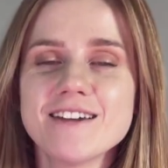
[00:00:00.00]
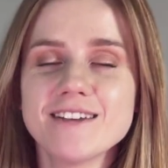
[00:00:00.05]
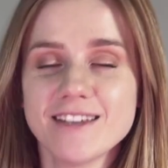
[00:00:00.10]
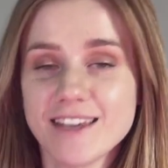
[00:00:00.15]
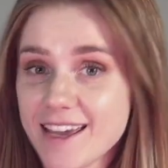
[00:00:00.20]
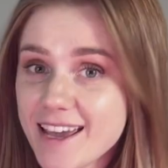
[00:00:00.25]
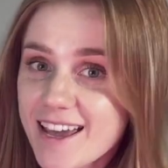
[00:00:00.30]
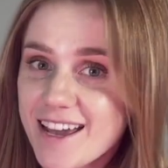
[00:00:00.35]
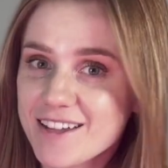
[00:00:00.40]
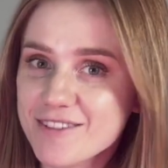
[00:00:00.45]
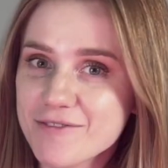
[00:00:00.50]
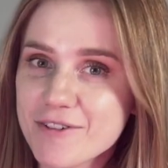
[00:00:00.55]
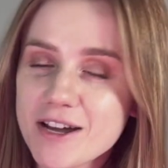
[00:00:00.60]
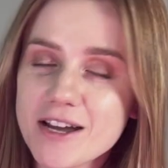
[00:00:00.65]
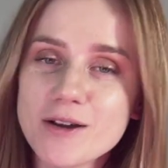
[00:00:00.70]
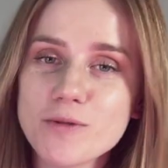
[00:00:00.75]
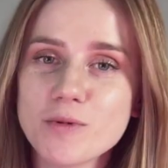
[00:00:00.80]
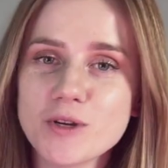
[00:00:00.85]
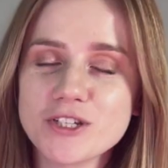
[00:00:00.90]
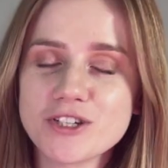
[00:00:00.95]

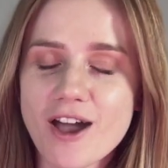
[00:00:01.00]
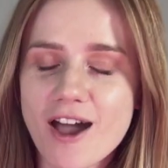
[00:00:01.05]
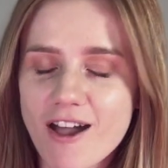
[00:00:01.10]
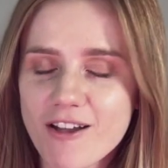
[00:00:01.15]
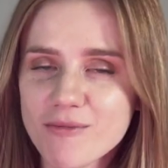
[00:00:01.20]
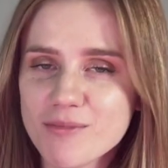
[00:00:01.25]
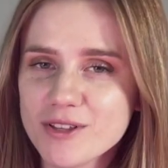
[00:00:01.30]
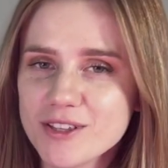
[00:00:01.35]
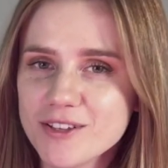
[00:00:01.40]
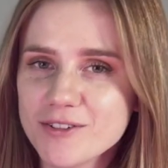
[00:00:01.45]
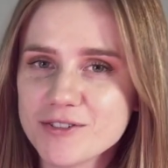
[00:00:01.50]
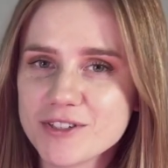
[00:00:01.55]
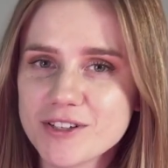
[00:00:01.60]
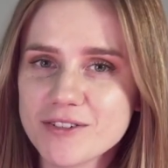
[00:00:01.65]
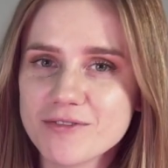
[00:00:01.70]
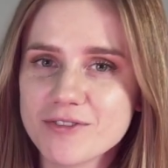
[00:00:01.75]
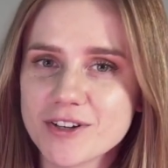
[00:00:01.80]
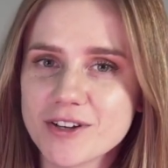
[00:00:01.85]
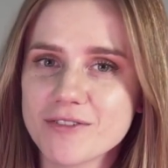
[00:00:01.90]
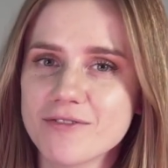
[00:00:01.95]
Canva, which I've been
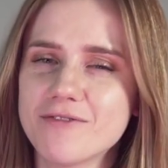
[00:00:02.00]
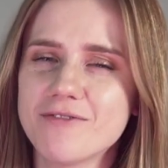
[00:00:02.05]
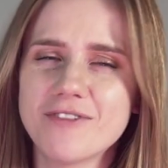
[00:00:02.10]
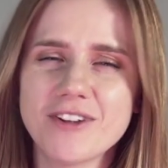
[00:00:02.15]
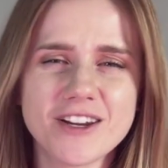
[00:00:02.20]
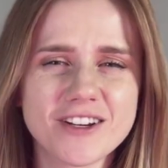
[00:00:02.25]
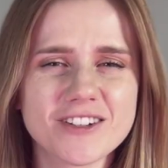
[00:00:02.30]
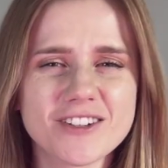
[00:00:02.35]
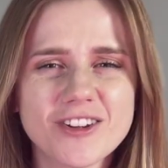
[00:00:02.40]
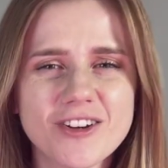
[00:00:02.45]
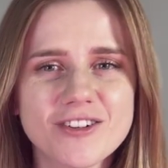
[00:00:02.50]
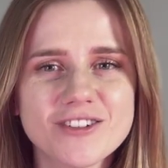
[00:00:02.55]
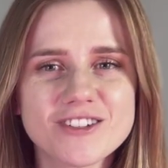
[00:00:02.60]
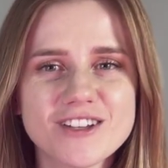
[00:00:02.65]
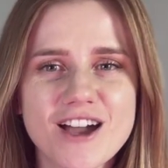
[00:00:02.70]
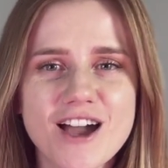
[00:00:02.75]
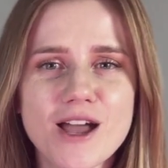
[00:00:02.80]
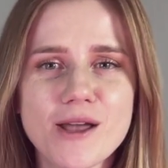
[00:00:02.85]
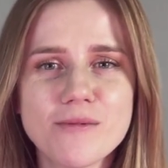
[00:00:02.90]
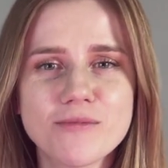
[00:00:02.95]
using for a very long
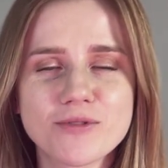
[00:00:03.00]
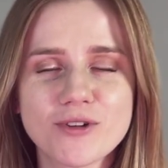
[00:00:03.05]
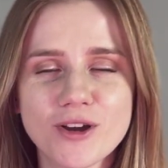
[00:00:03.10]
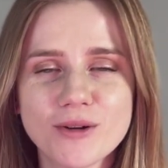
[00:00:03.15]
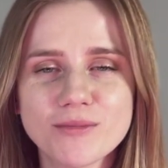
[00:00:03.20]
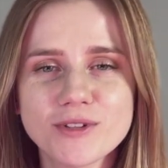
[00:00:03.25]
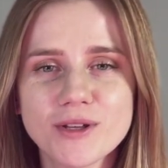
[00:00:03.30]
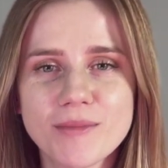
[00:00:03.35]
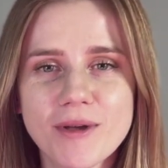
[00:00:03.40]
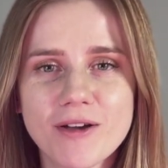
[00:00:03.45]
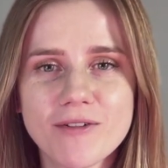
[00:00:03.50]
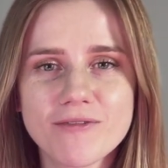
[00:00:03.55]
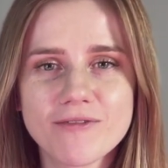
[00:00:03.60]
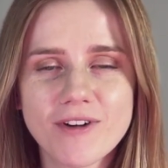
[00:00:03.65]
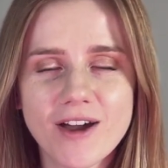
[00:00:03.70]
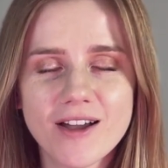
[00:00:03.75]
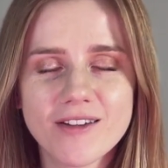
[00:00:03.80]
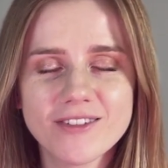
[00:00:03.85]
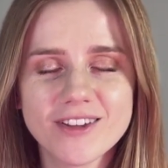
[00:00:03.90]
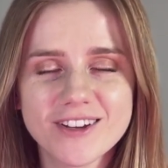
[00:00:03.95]
time, probably about
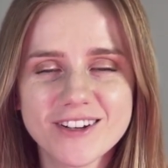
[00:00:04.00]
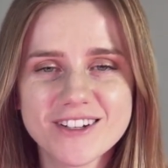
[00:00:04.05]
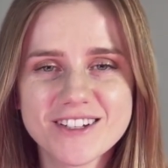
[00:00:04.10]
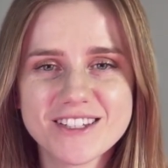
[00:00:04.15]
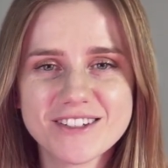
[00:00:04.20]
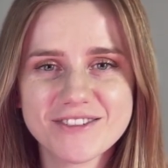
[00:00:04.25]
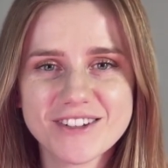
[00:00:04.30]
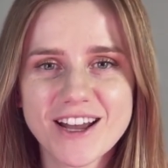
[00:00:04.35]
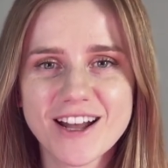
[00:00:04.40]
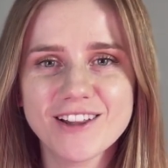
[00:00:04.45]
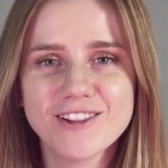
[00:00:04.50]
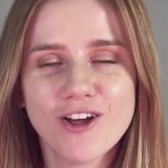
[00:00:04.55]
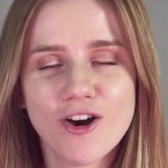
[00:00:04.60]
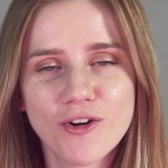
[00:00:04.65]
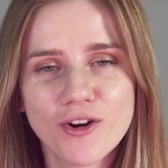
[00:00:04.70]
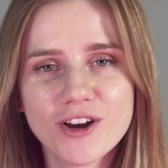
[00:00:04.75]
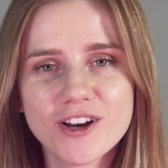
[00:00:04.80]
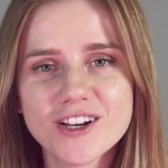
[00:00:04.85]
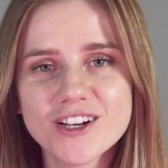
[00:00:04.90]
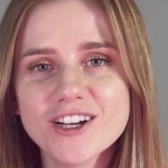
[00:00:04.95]
5 years, if not
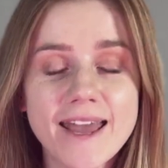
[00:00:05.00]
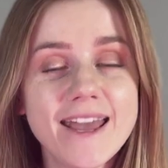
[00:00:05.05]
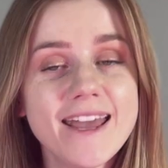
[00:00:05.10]
longer.